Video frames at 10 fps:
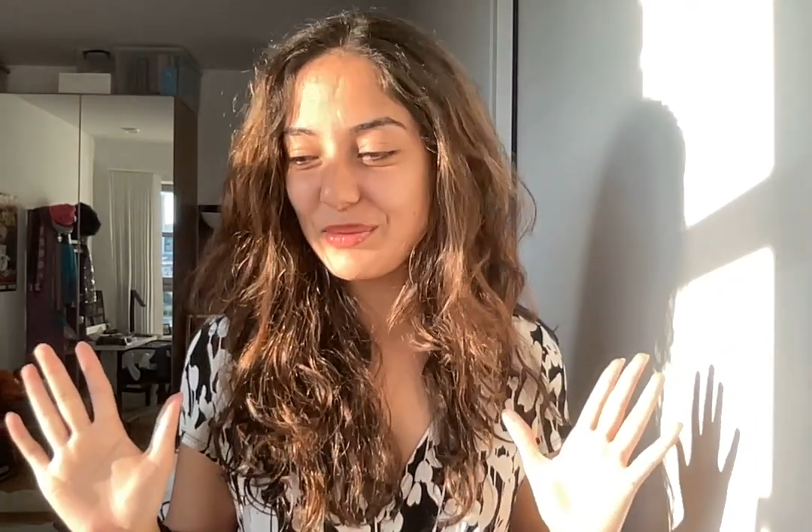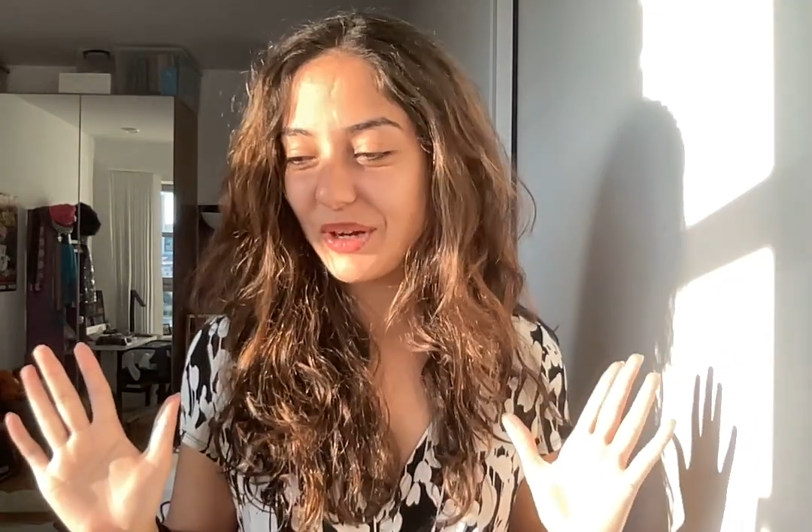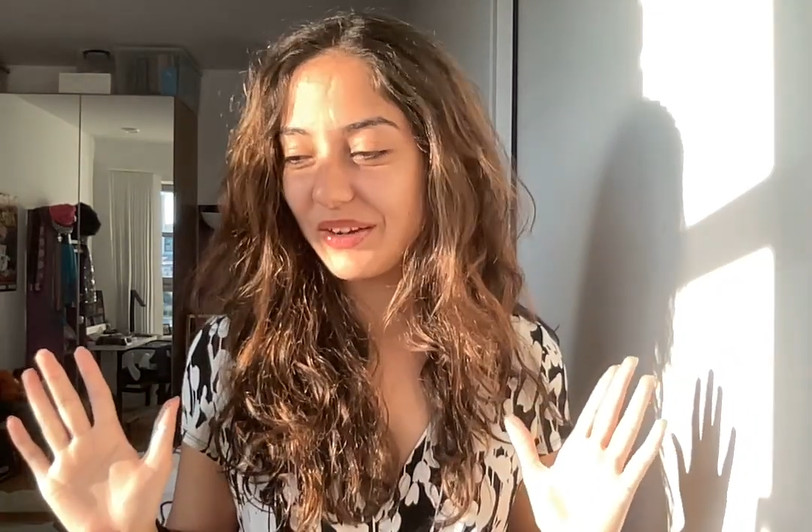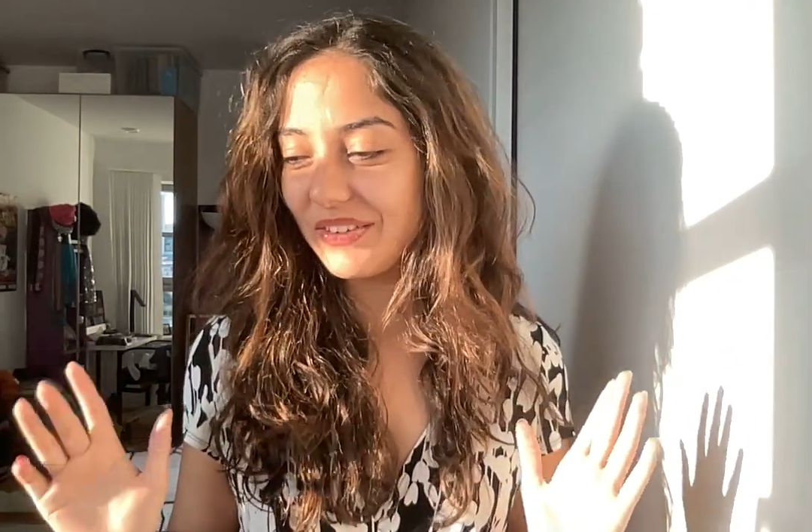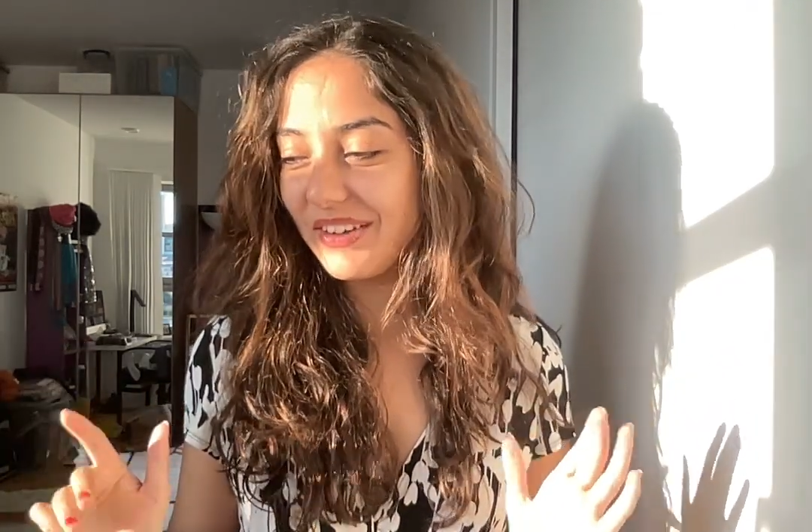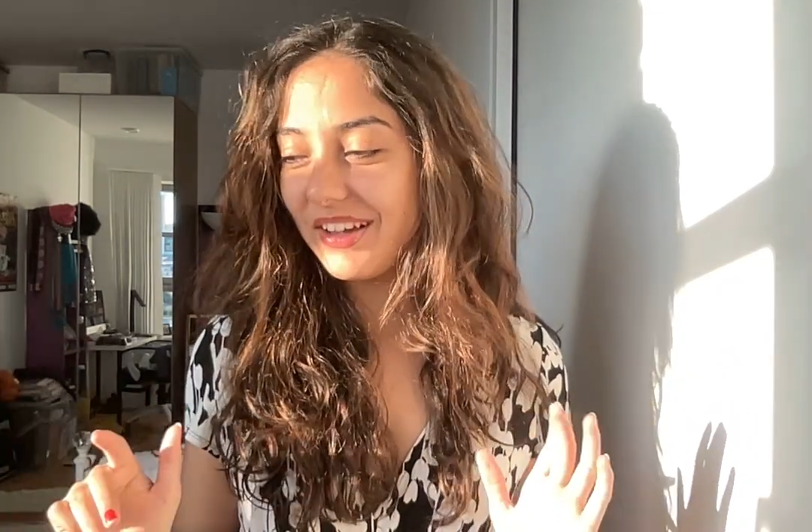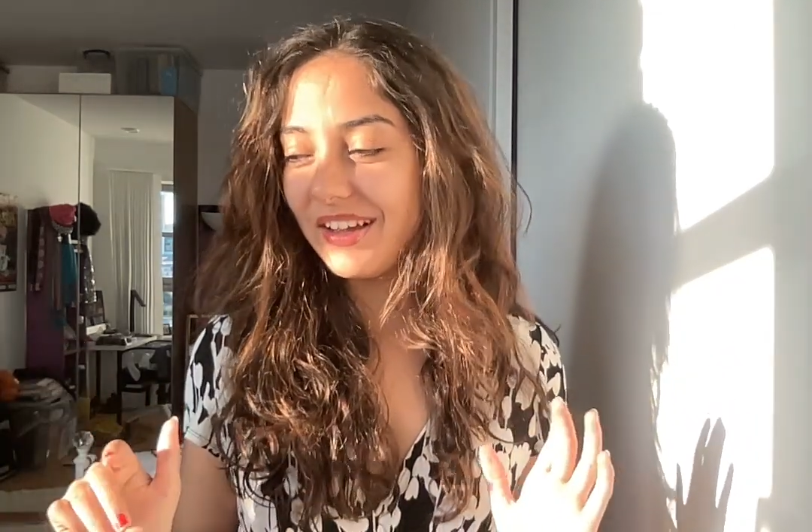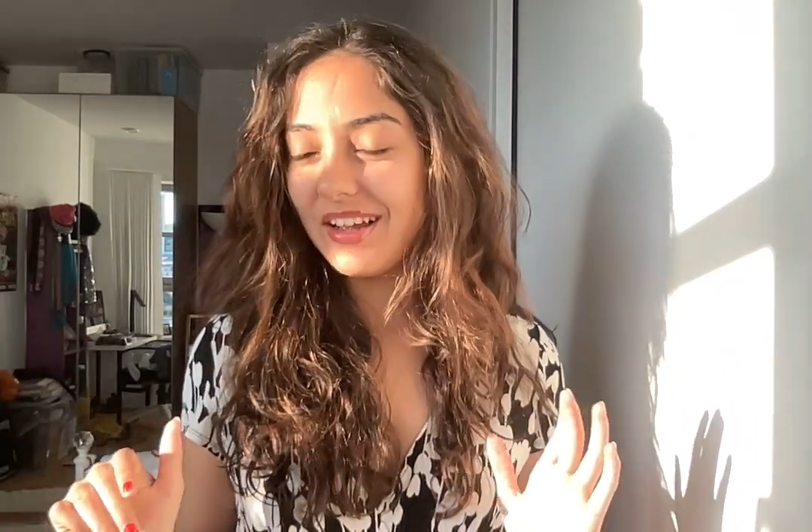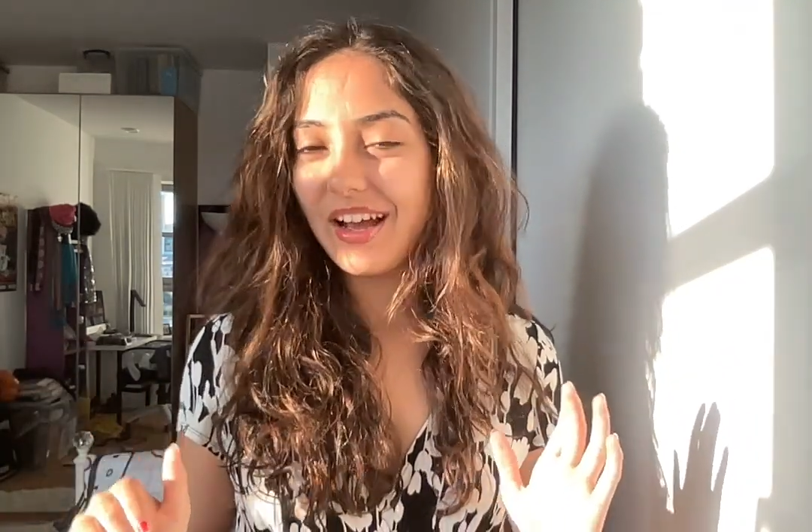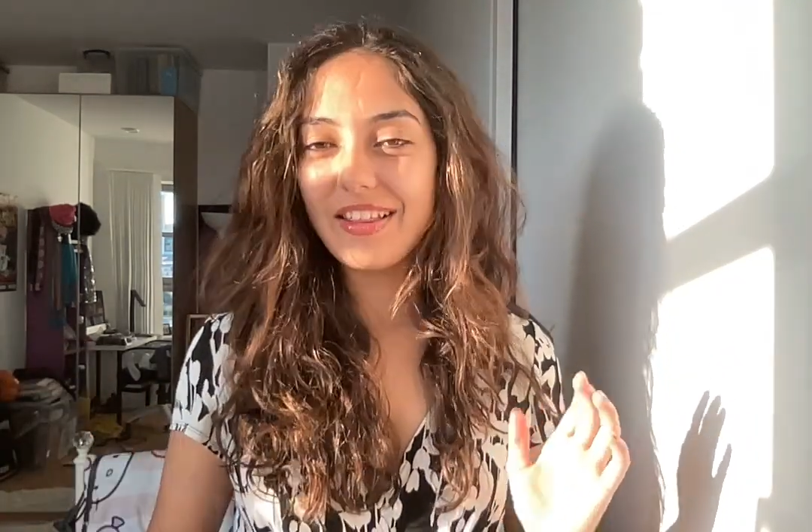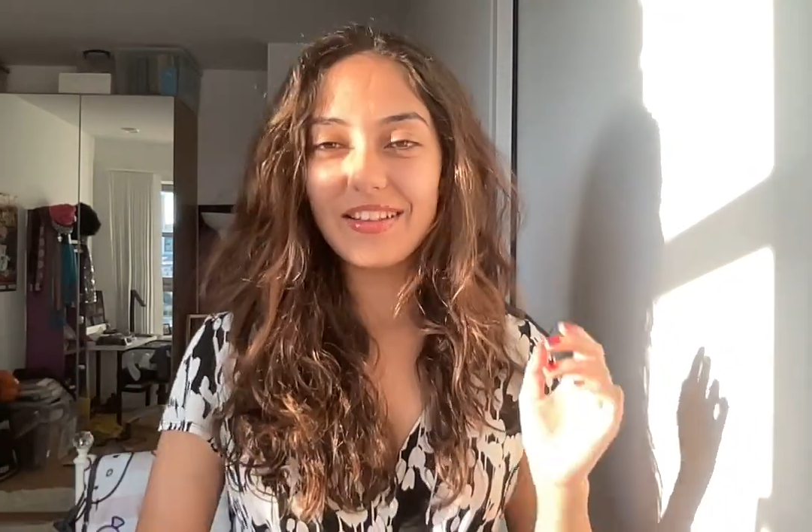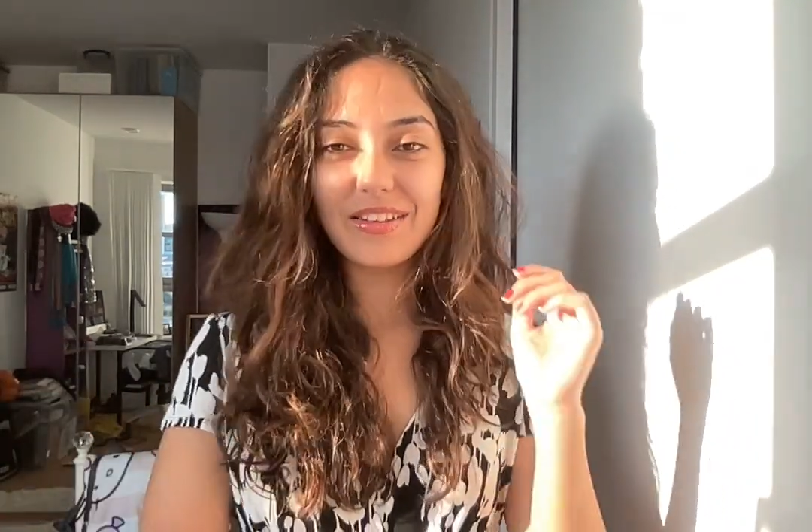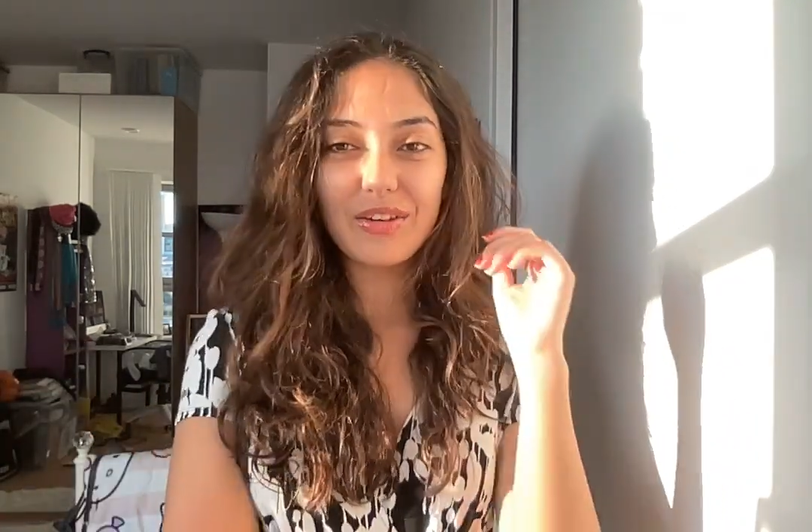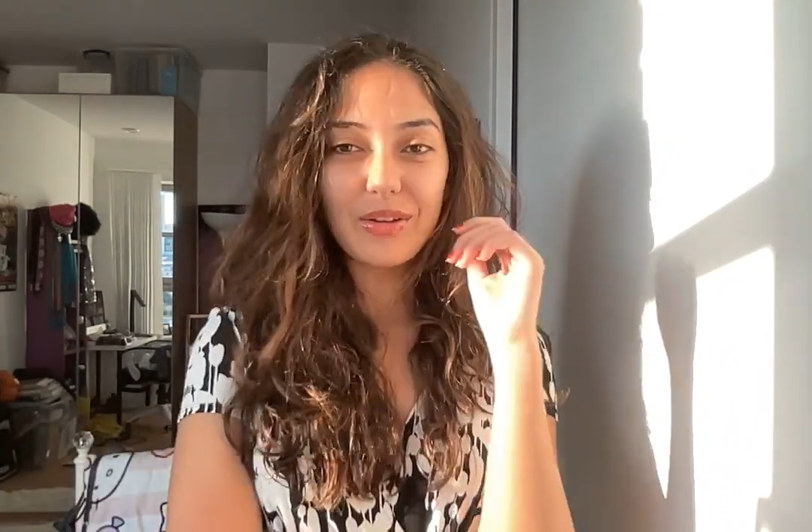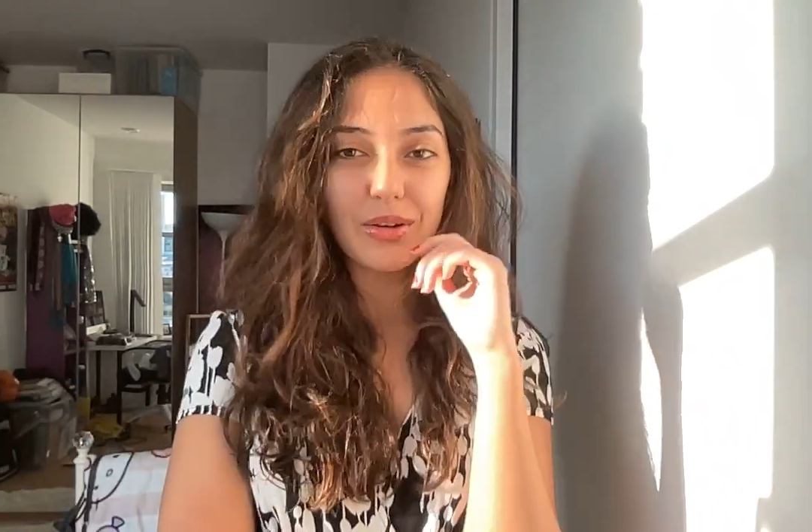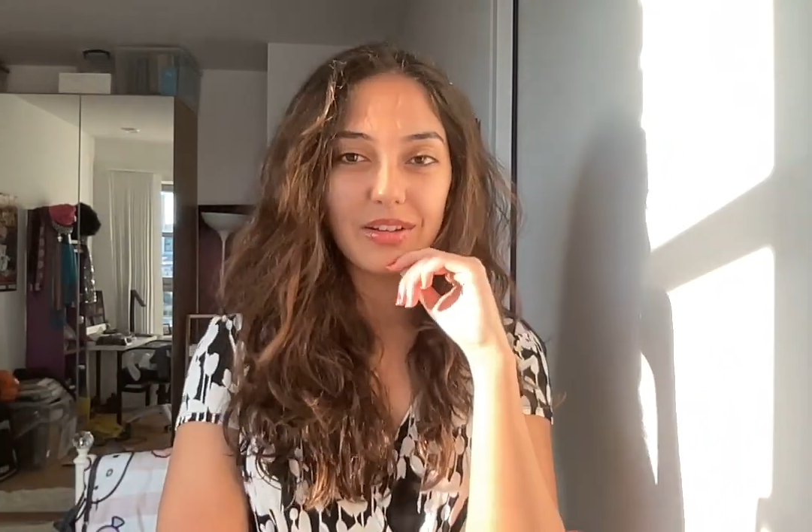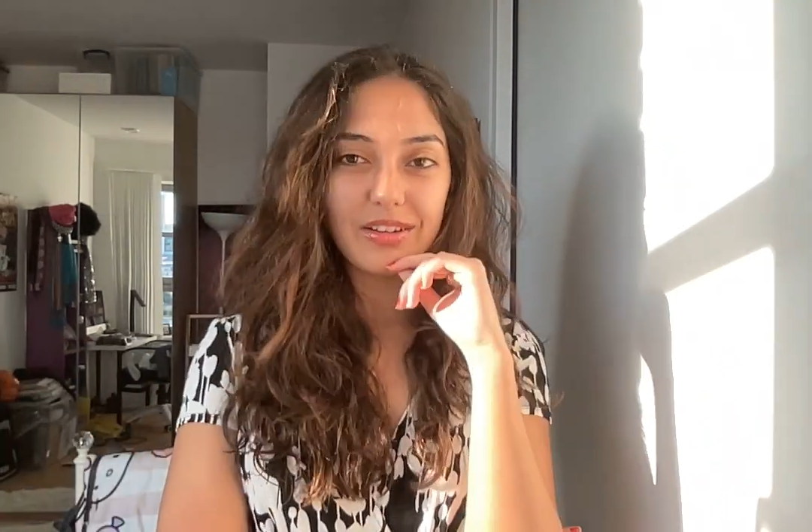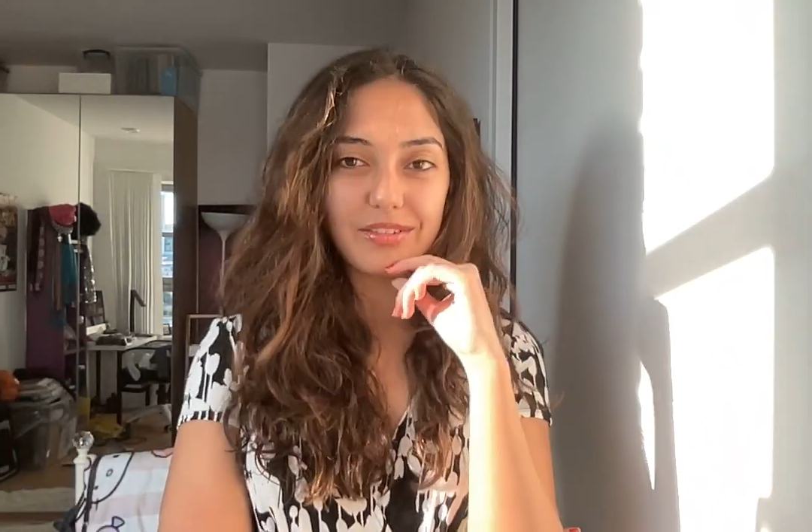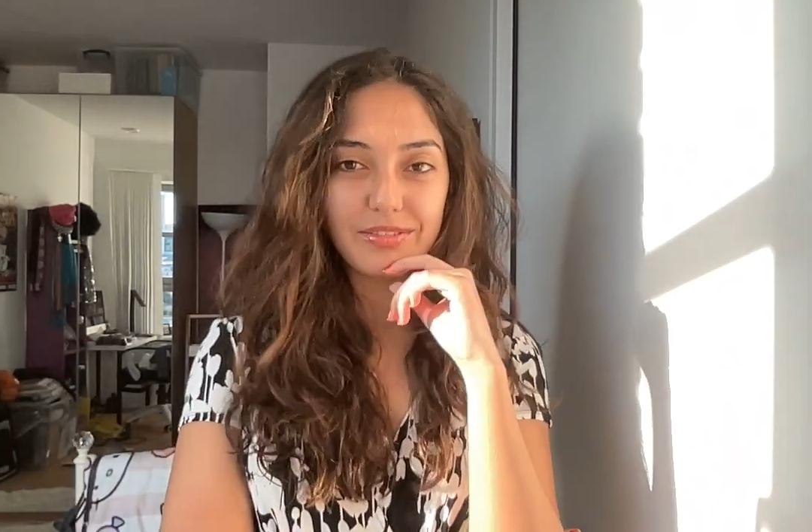channel. I think there are a lot